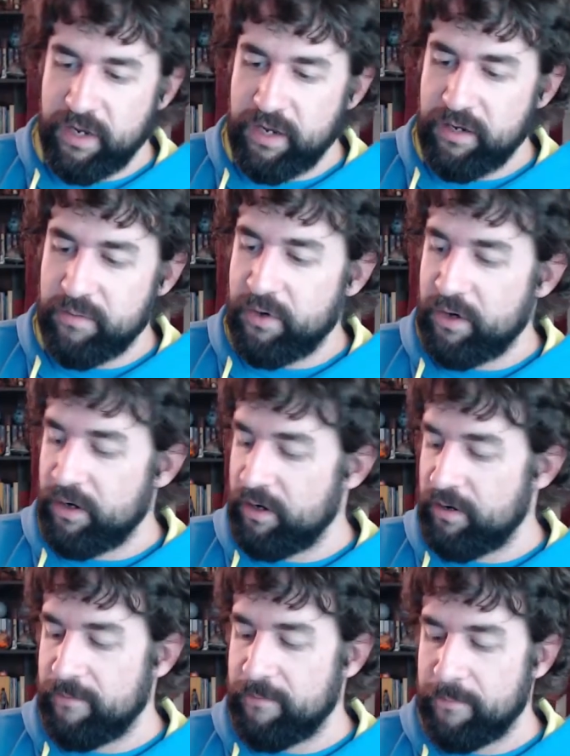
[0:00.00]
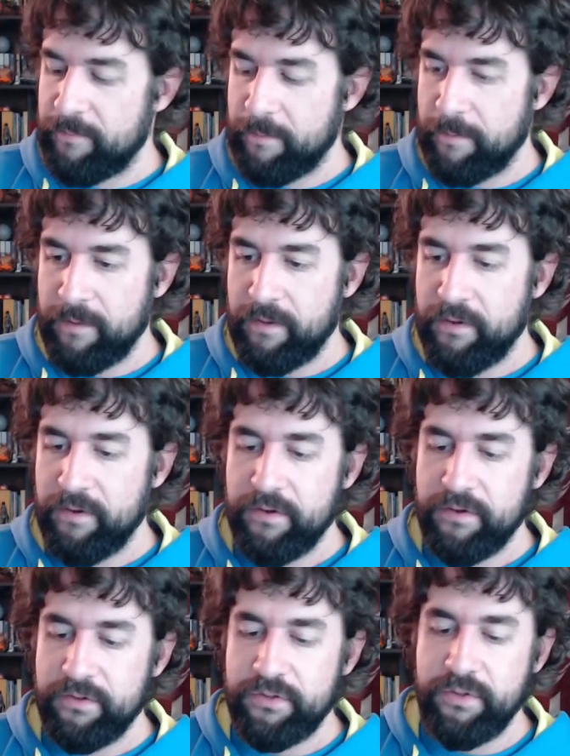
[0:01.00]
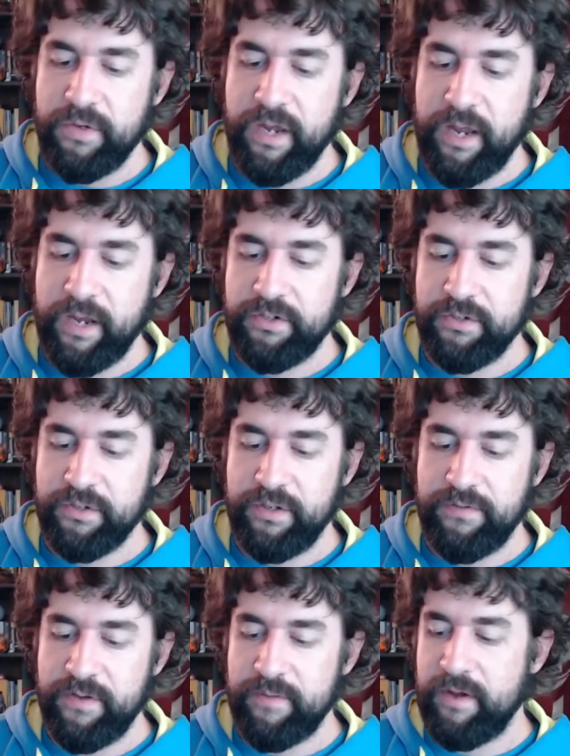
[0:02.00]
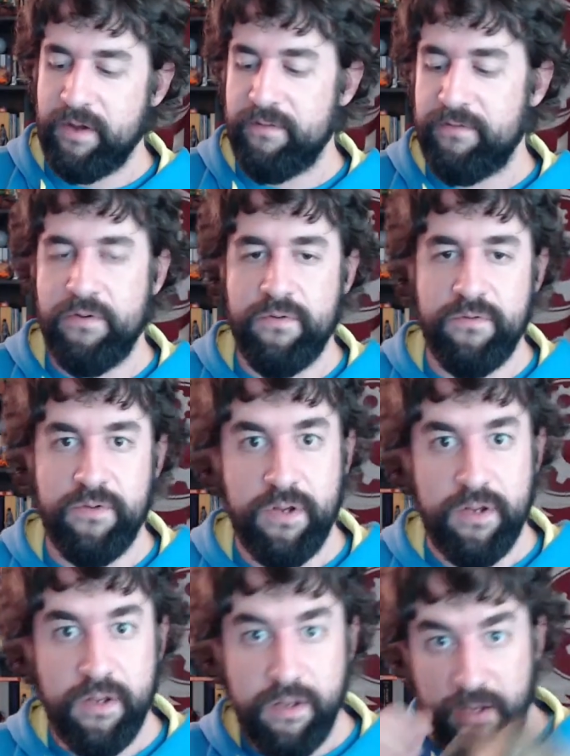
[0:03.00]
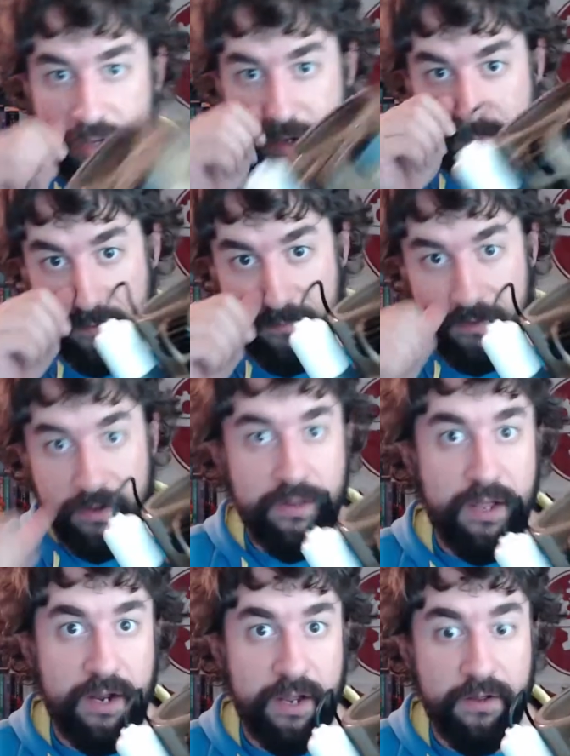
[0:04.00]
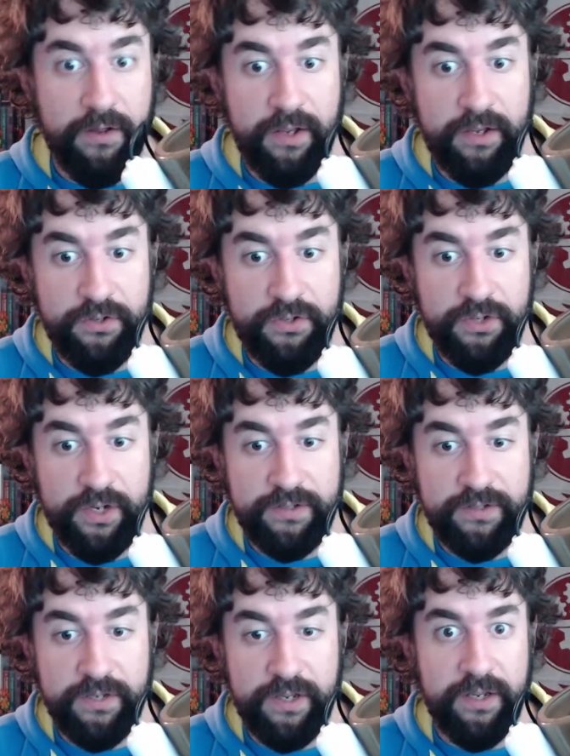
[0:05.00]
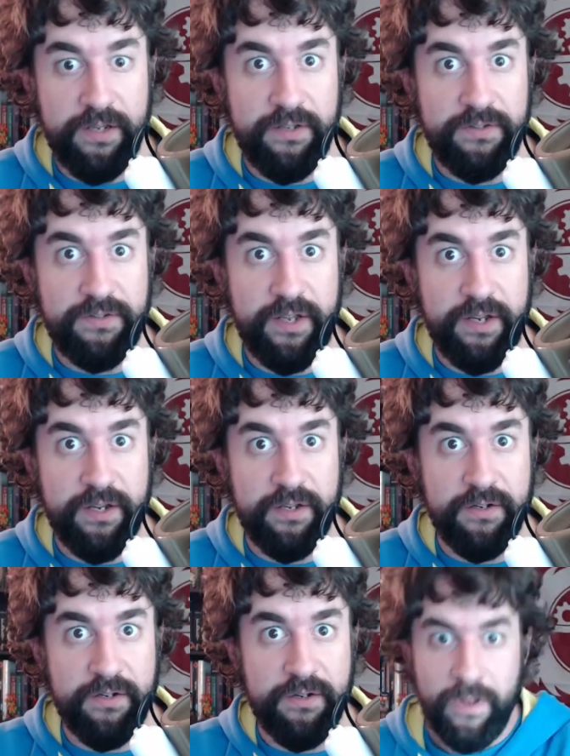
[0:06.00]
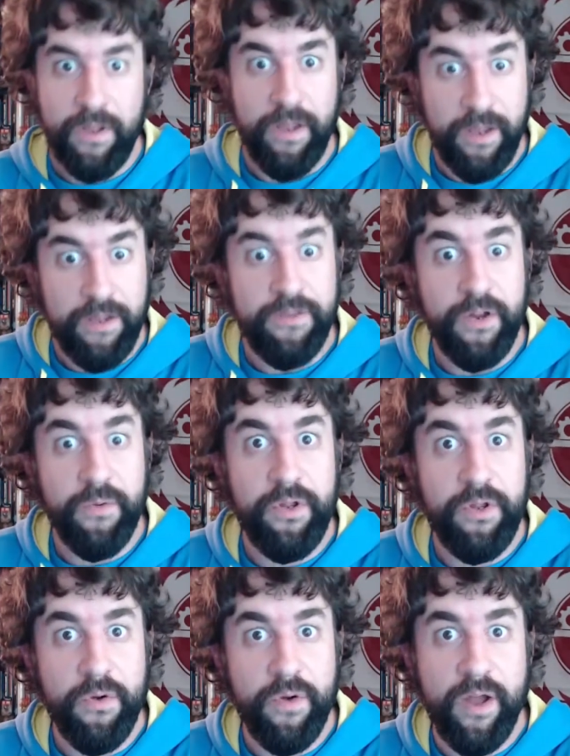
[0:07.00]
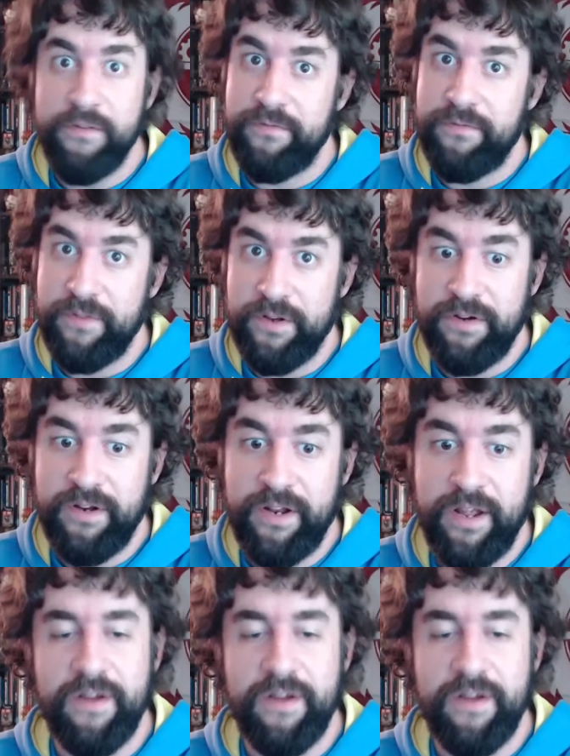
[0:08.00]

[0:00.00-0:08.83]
part to actually fit my phone. And I'm going to figure that out in just a second. And there we go. I've figured it out.